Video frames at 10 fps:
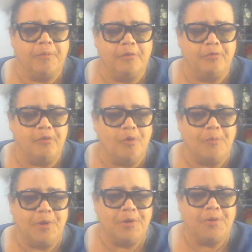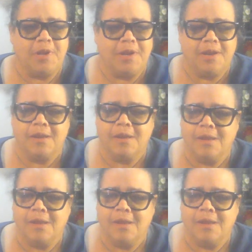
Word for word: a full moon, and